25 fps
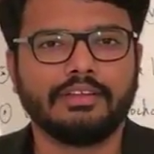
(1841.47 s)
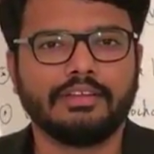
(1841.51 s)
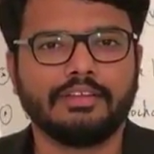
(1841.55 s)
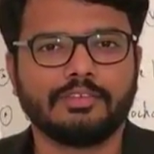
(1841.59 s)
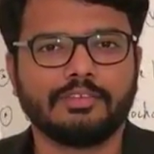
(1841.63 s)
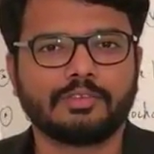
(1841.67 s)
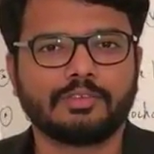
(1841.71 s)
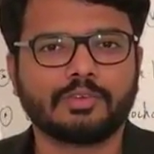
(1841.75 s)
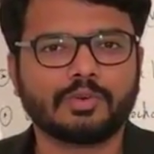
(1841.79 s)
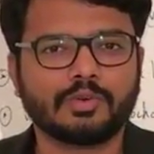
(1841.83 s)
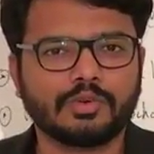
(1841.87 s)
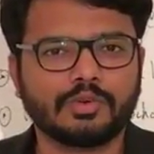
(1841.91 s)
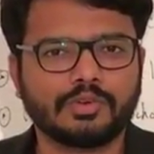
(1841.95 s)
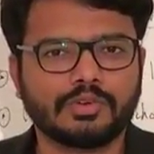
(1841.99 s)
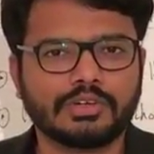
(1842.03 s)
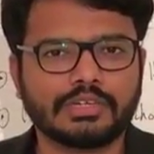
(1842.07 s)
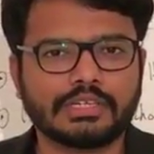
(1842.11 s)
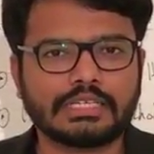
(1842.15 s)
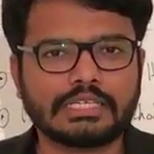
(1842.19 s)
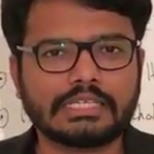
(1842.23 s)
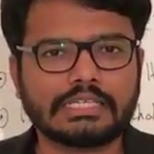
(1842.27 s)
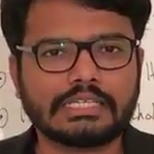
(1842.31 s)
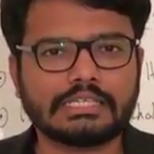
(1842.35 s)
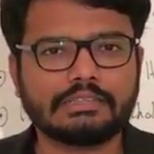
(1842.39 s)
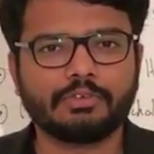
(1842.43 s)
So
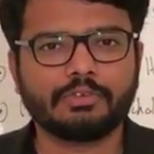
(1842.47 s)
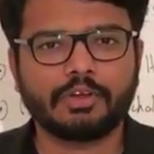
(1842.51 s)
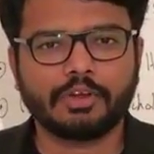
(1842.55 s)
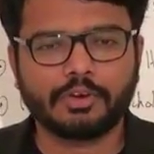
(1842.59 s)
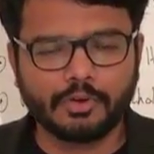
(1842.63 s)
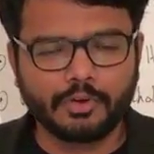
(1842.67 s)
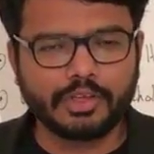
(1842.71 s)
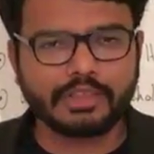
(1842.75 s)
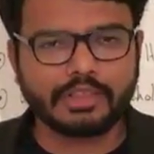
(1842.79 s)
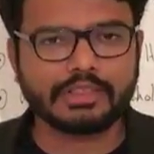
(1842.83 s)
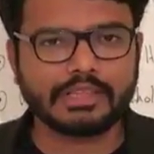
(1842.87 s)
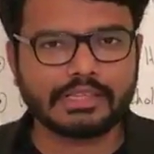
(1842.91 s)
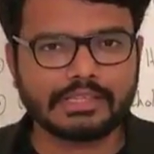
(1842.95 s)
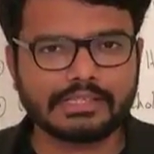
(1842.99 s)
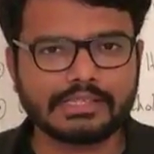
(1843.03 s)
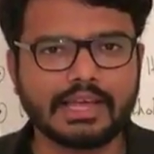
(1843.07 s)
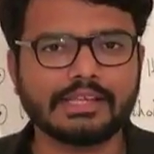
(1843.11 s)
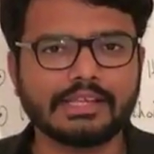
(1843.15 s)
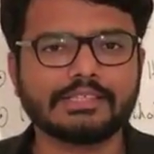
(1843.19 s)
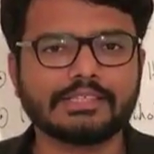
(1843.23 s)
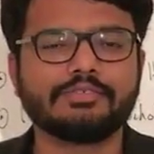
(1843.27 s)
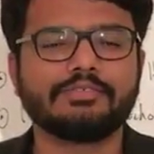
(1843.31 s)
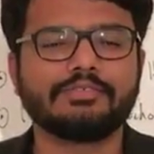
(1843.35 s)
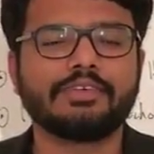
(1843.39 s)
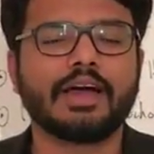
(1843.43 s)
we are doing this as
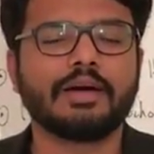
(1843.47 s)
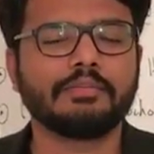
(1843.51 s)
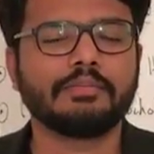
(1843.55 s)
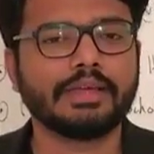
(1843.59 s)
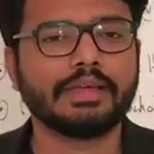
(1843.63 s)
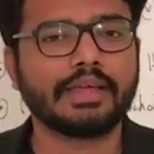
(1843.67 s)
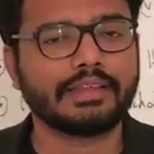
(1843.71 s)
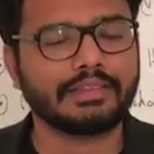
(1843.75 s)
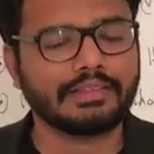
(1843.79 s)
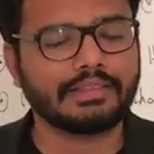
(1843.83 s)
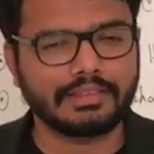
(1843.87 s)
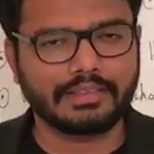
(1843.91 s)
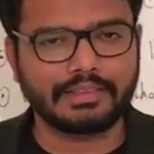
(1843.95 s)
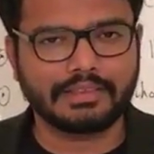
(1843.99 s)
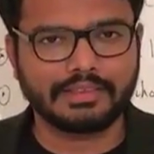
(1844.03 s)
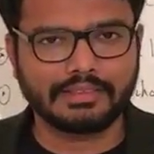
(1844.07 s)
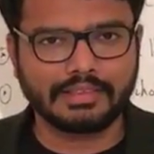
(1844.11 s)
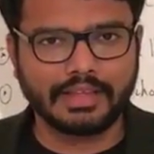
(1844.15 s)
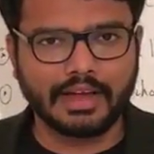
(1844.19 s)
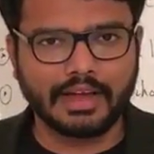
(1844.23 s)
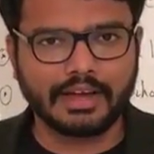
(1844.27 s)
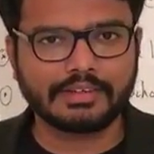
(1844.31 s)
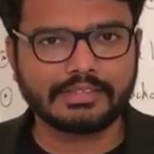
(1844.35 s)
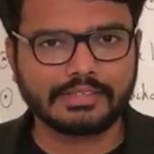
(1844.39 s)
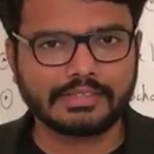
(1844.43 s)
a family, and
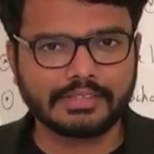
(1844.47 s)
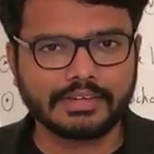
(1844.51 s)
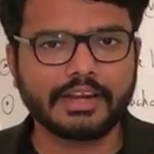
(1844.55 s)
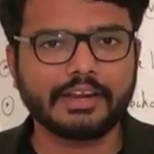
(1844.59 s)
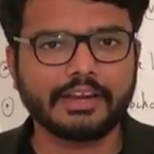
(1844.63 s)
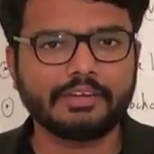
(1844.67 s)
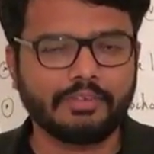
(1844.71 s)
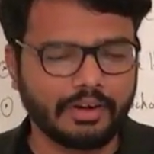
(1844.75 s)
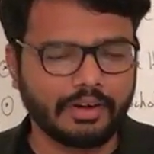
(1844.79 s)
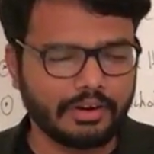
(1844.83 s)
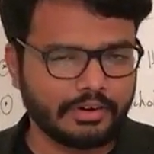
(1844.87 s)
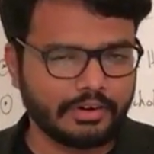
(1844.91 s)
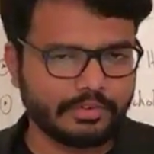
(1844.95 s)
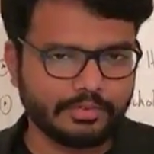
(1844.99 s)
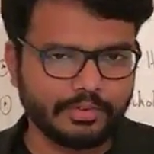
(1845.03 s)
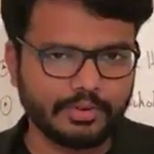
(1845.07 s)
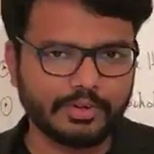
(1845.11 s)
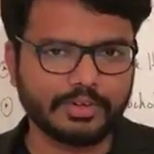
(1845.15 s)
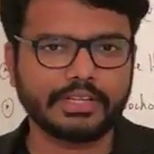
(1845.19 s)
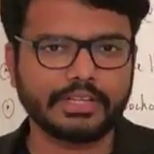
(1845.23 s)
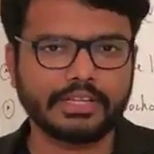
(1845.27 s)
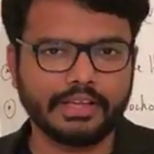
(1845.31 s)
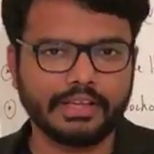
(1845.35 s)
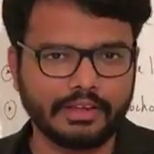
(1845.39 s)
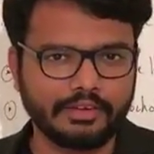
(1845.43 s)
that's really wonderful to
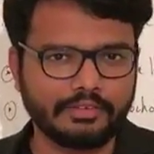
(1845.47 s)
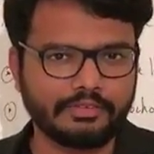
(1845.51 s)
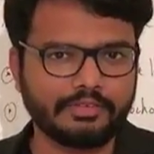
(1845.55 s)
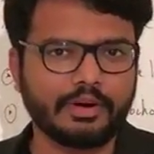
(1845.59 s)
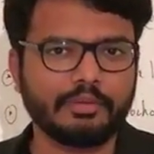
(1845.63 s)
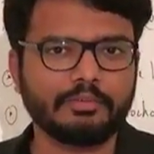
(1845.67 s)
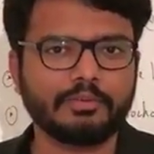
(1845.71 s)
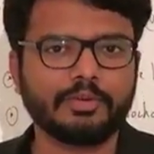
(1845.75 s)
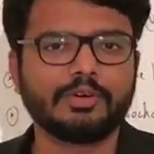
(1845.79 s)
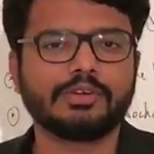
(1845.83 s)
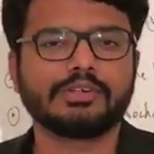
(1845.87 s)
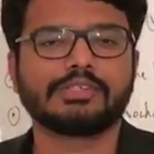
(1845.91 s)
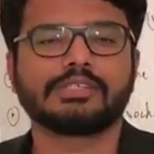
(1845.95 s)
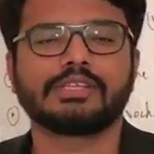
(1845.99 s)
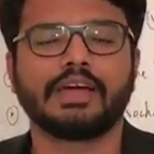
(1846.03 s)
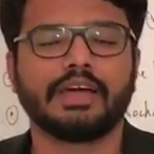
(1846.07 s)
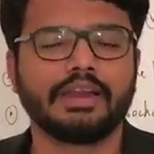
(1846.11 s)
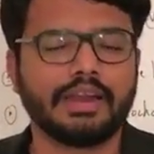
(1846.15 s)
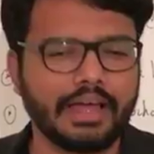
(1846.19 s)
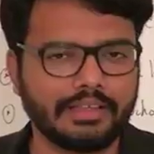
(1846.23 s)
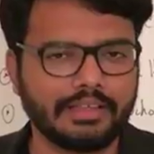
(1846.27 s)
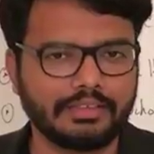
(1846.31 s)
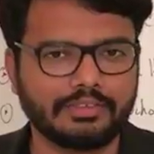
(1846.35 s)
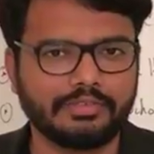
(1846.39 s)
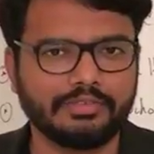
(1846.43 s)
hear from your side
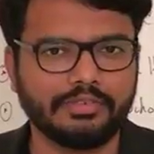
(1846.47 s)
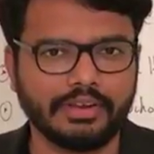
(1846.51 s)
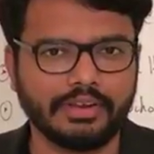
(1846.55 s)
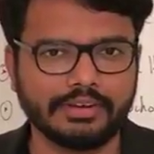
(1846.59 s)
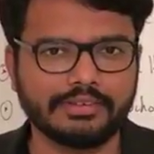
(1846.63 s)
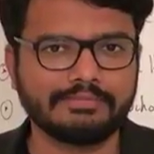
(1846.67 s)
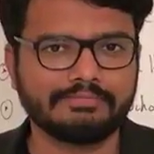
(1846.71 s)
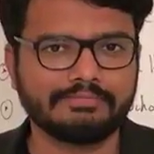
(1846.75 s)
as well.